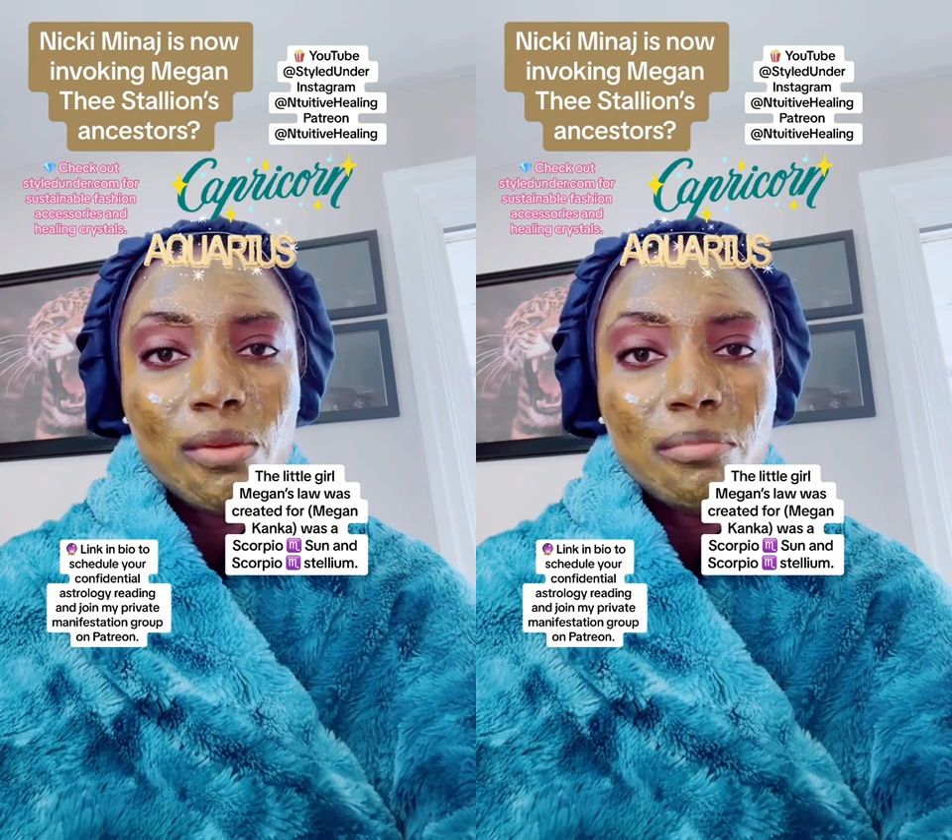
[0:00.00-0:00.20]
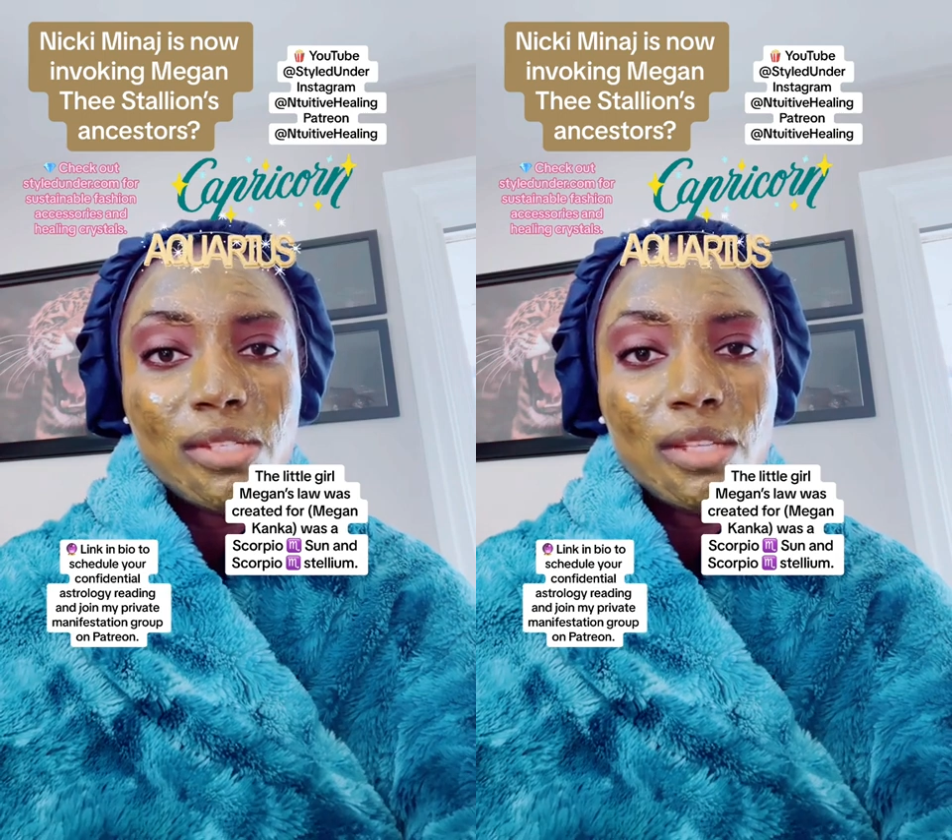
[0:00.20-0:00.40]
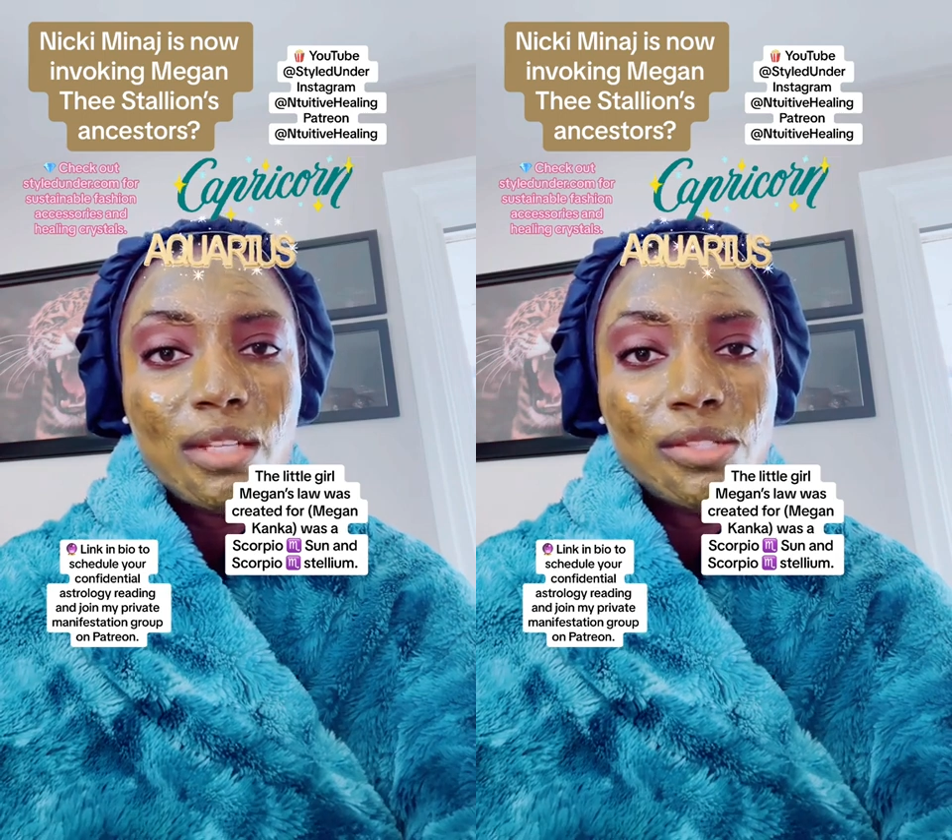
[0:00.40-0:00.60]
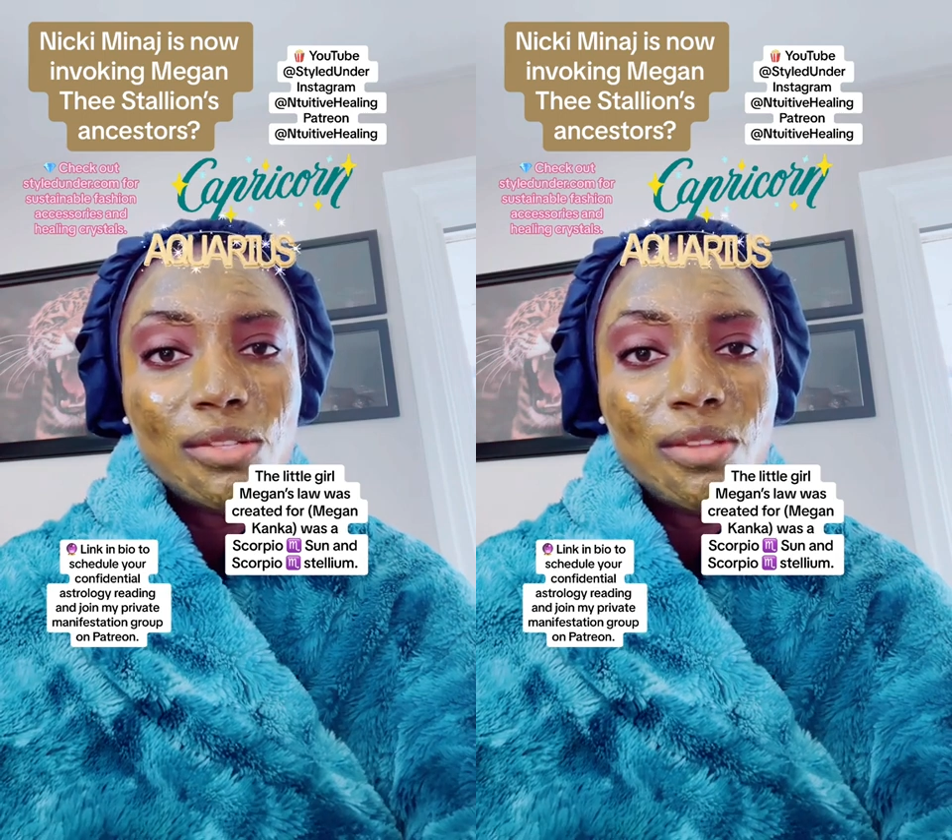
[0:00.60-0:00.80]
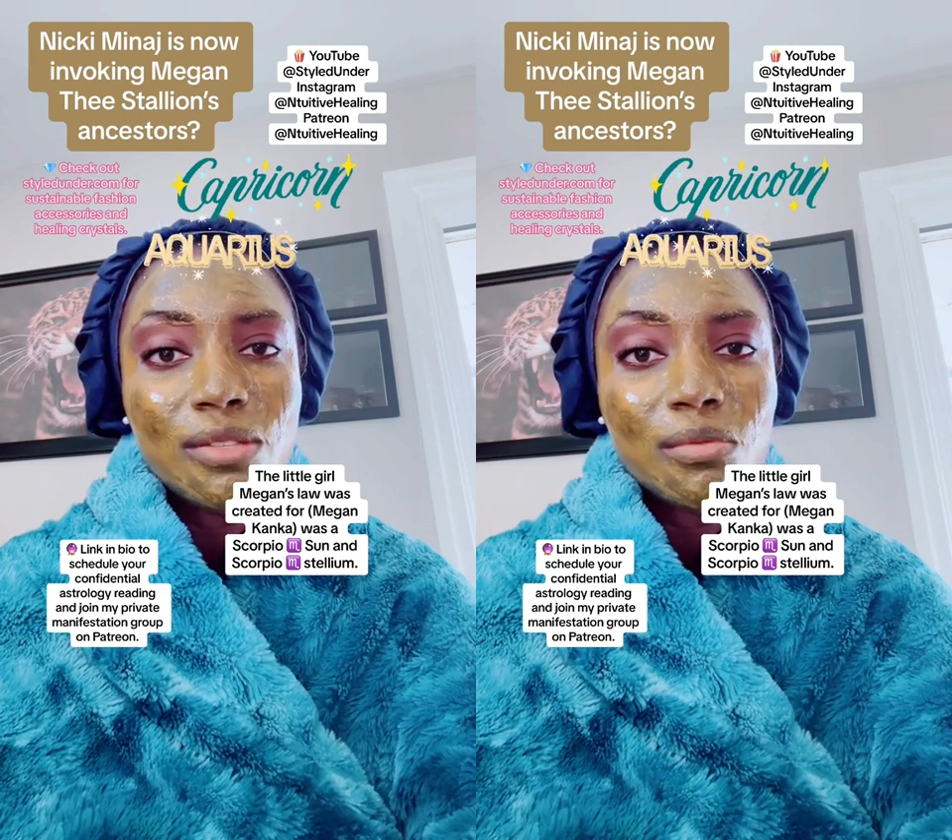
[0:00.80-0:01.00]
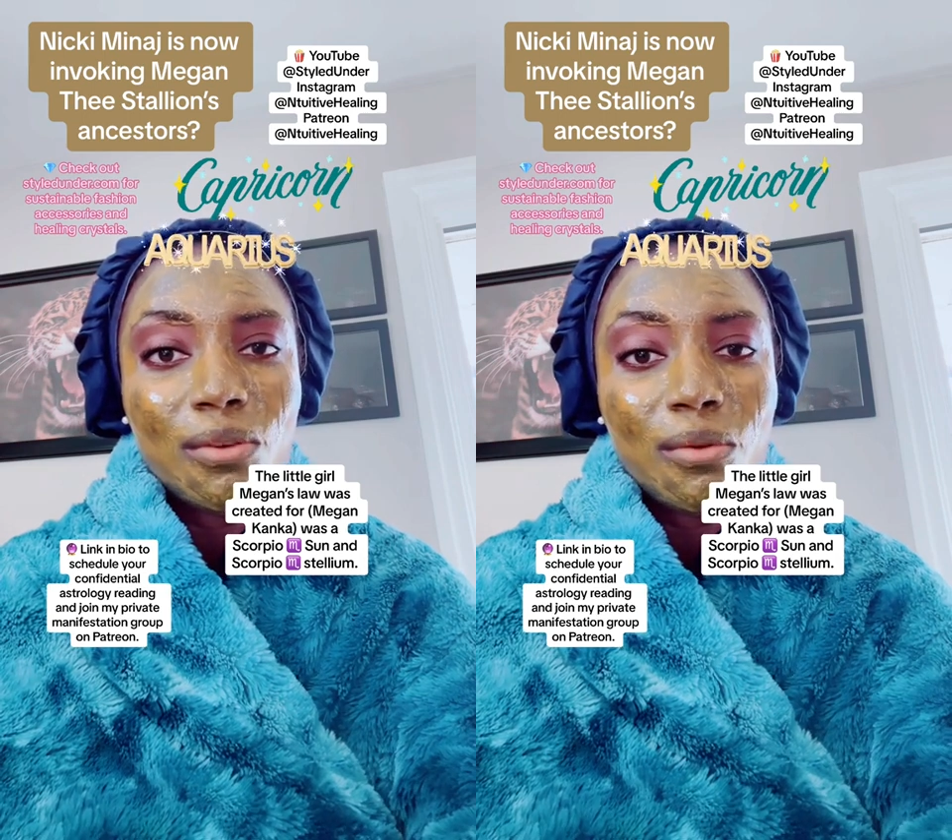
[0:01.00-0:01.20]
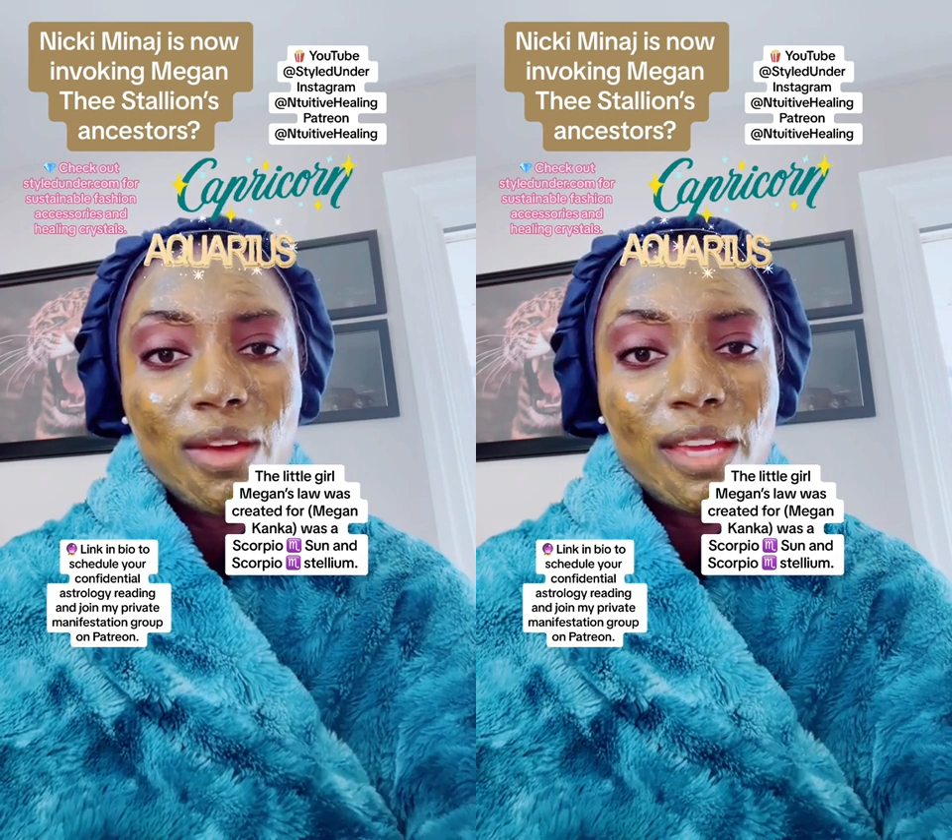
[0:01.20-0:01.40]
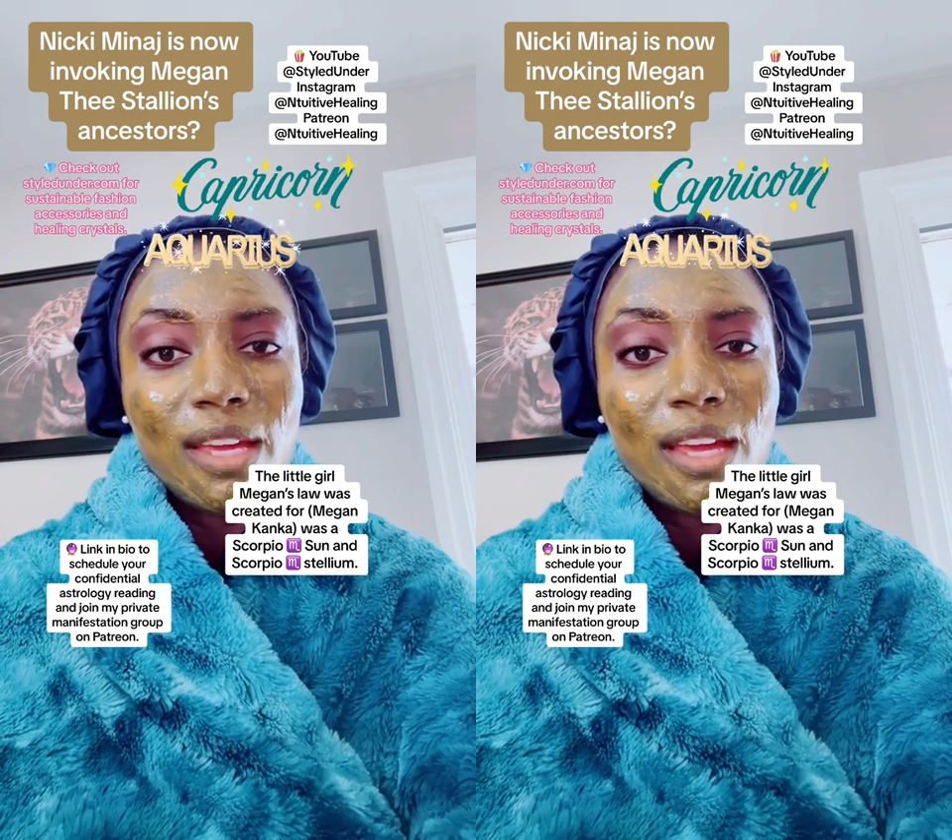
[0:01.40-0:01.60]
so I'm just gonna do this real
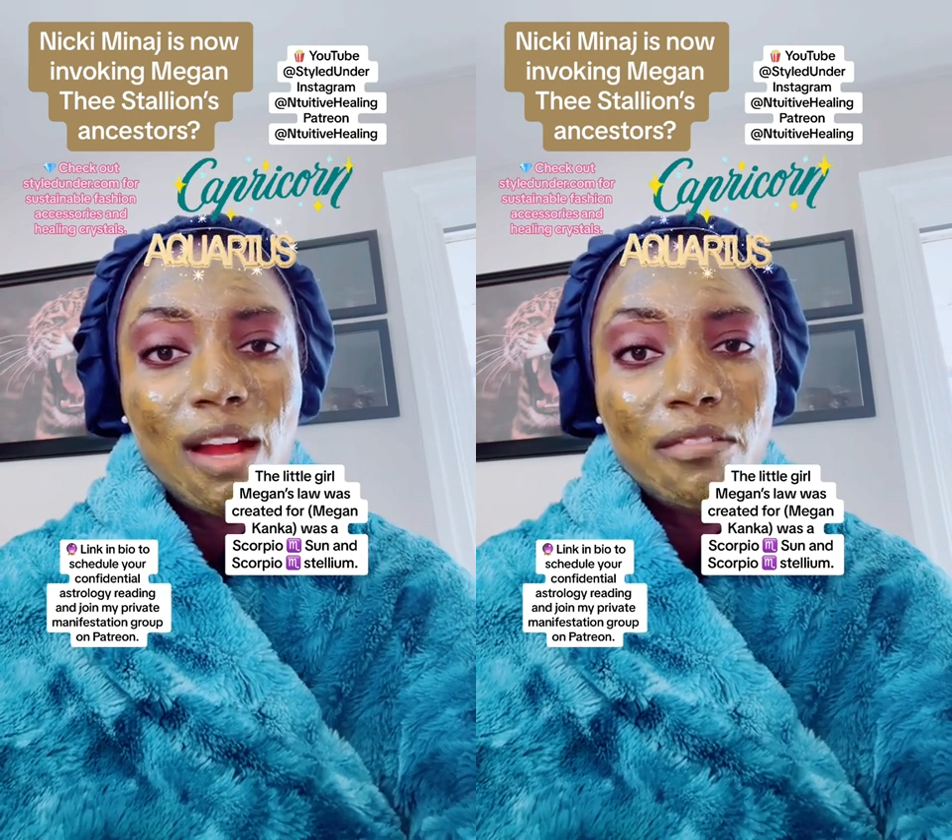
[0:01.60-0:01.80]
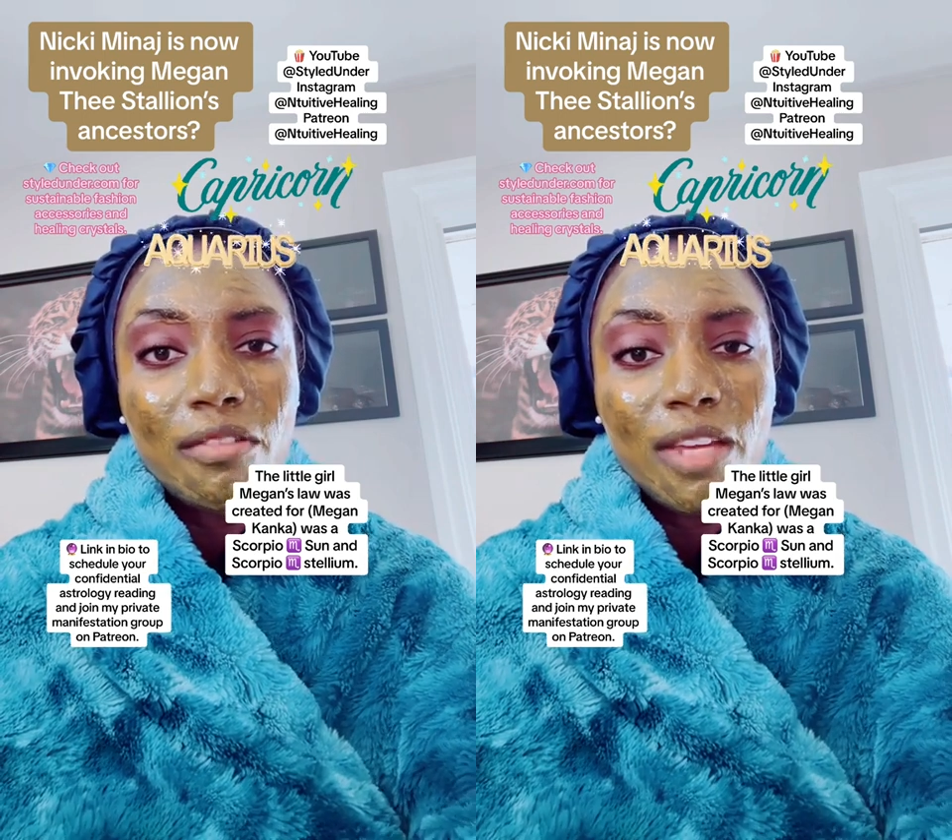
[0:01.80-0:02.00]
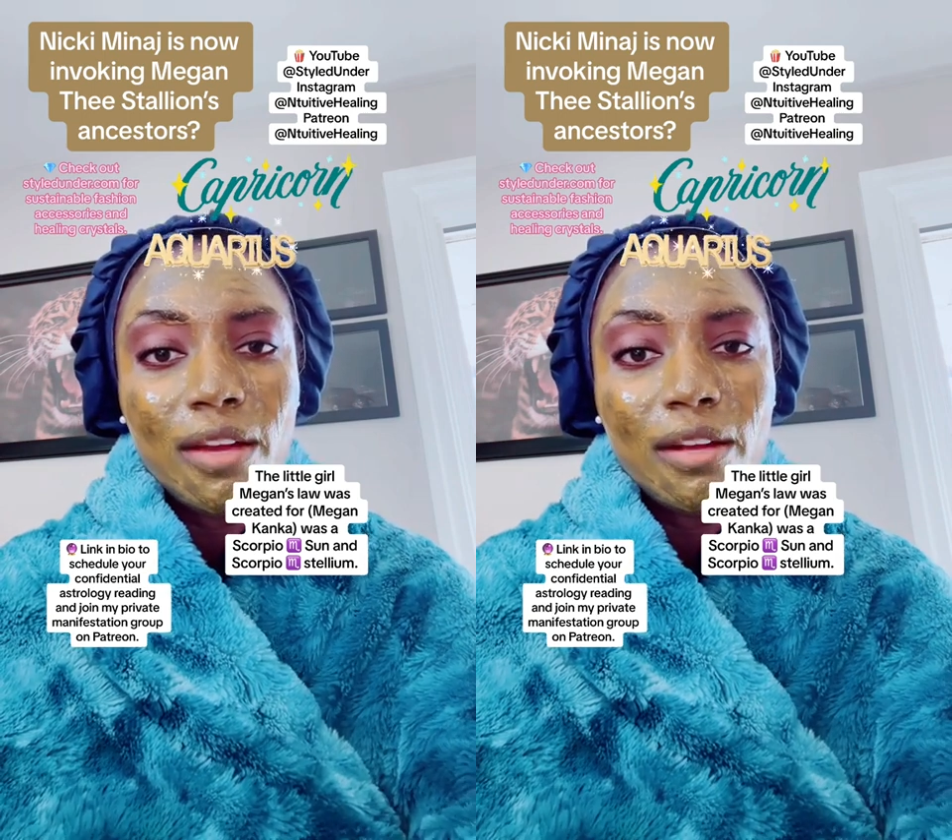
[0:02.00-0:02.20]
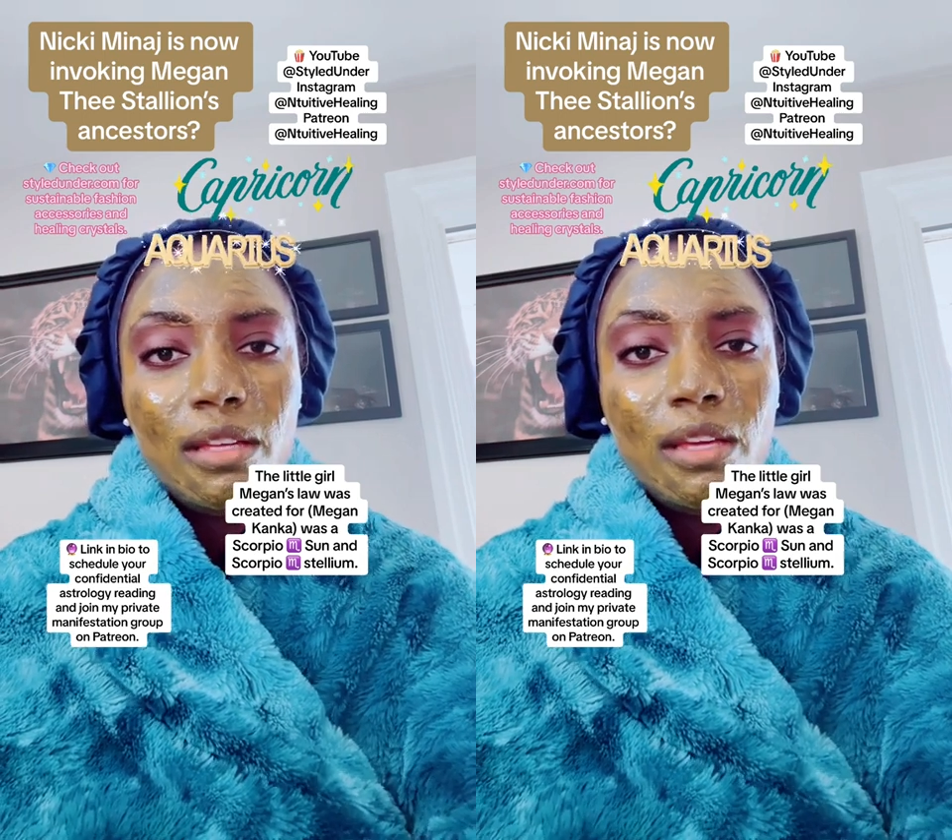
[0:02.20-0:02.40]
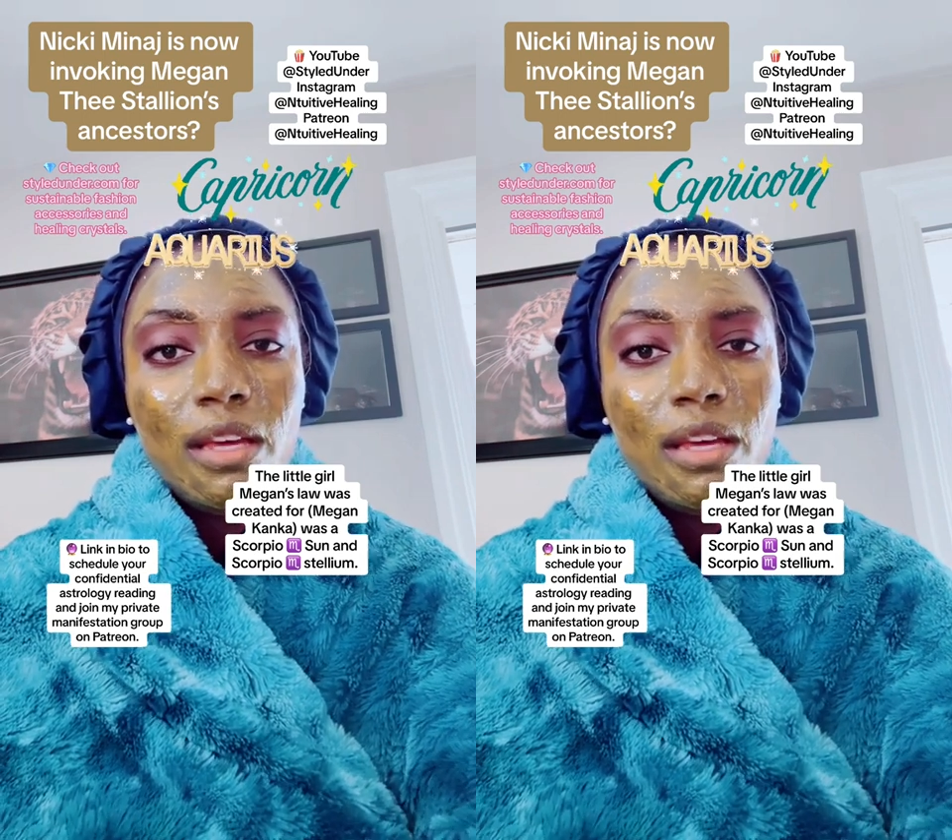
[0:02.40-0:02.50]
quick and get off of here.